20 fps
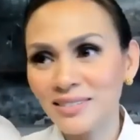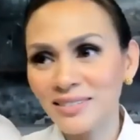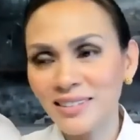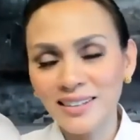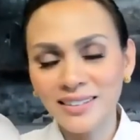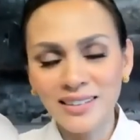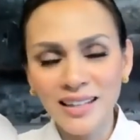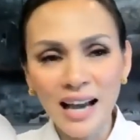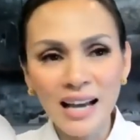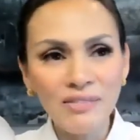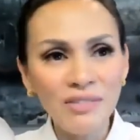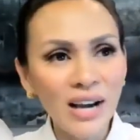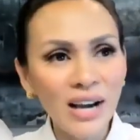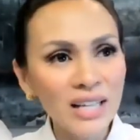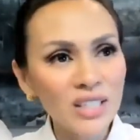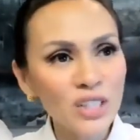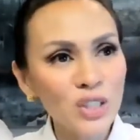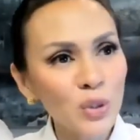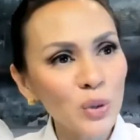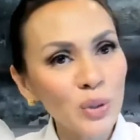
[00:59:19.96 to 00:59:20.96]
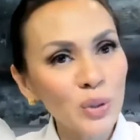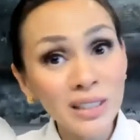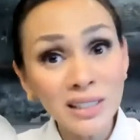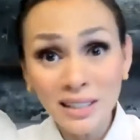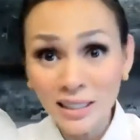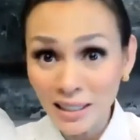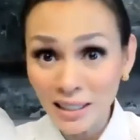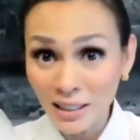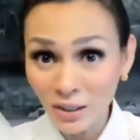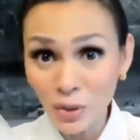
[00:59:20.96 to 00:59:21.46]
I've had students
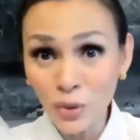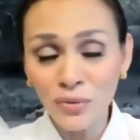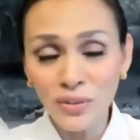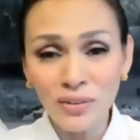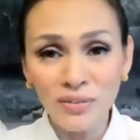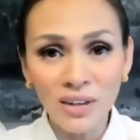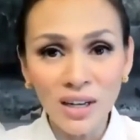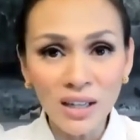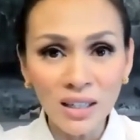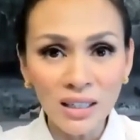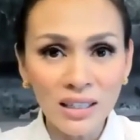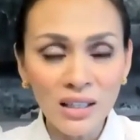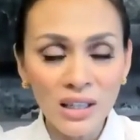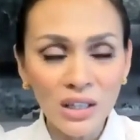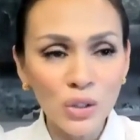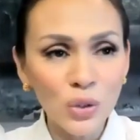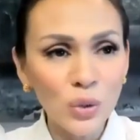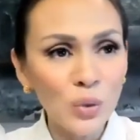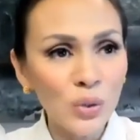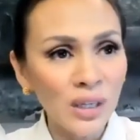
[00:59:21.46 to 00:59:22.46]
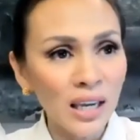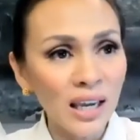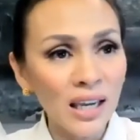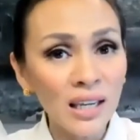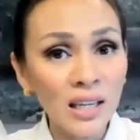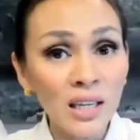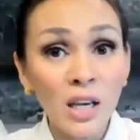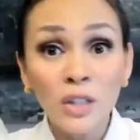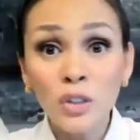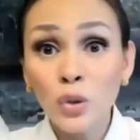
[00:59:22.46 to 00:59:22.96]
like you, Viva, in the UK,
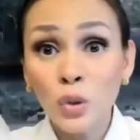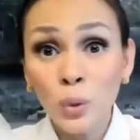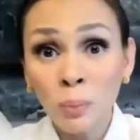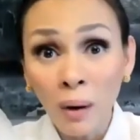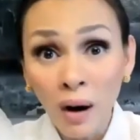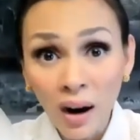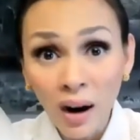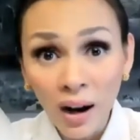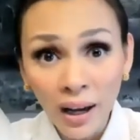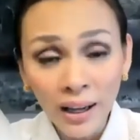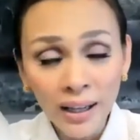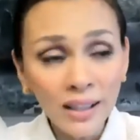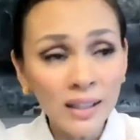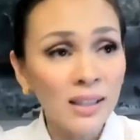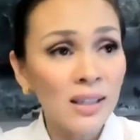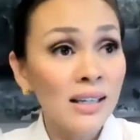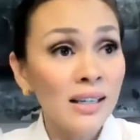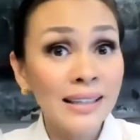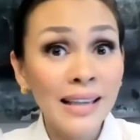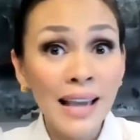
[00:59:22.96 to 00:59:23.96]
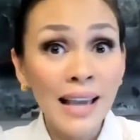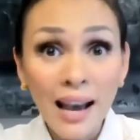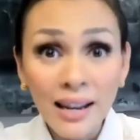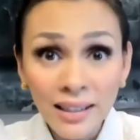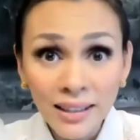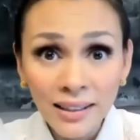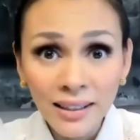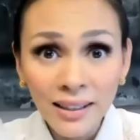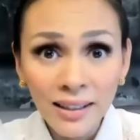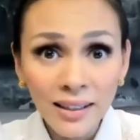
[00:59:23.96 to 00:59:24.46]
Dubai,
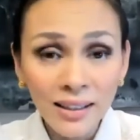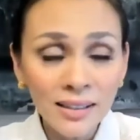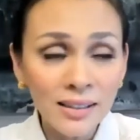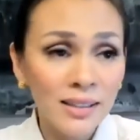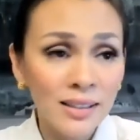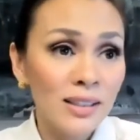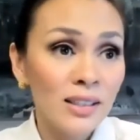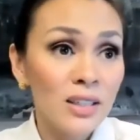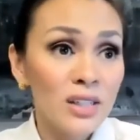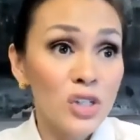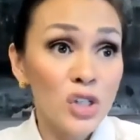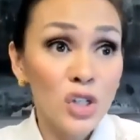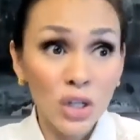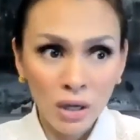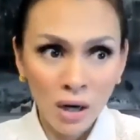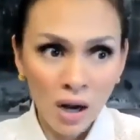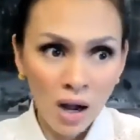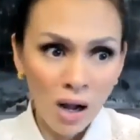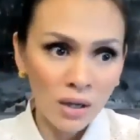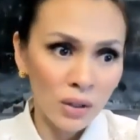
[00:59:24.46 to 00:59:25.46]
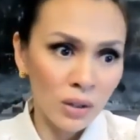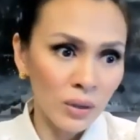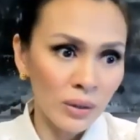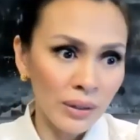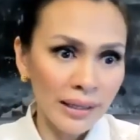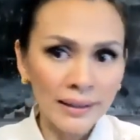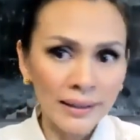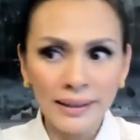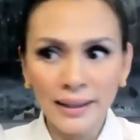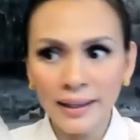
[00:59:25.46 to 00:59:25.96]
Canada, Chicago,
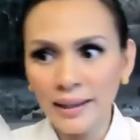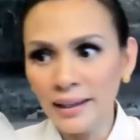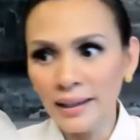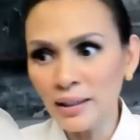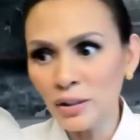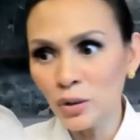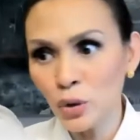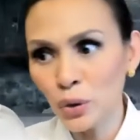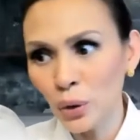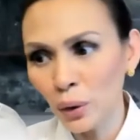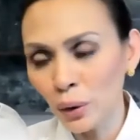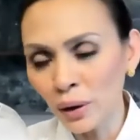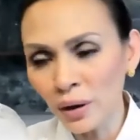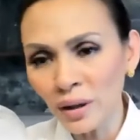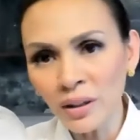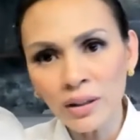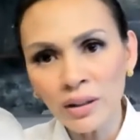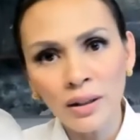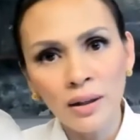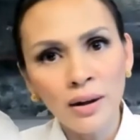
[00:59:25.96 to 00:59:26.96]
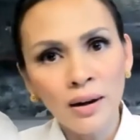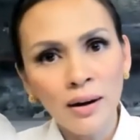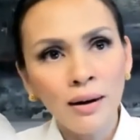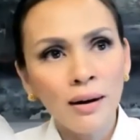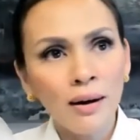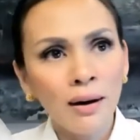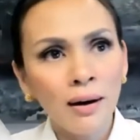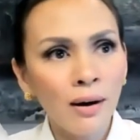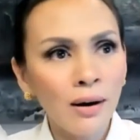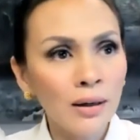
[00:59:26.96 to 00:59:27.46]
LA, New York,
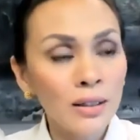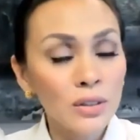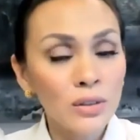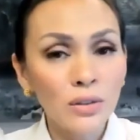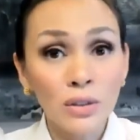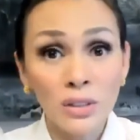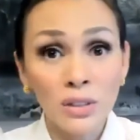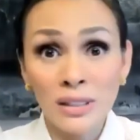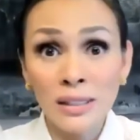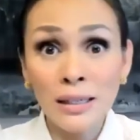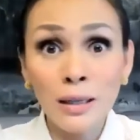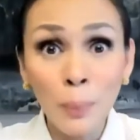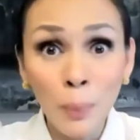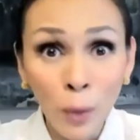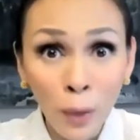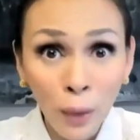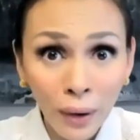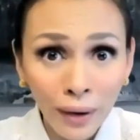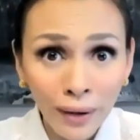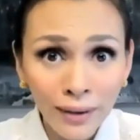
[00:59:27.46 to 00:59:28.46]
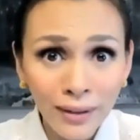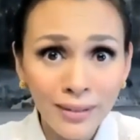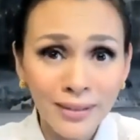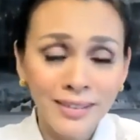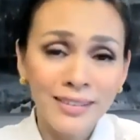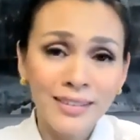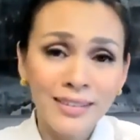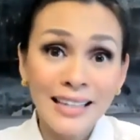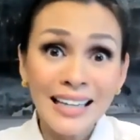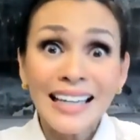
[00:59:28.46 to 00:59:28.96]
Singapore,
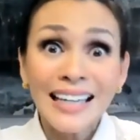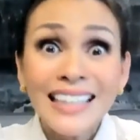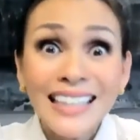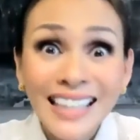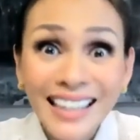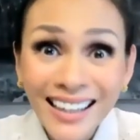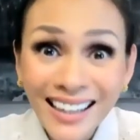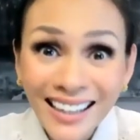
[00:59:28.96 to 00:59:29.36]
India.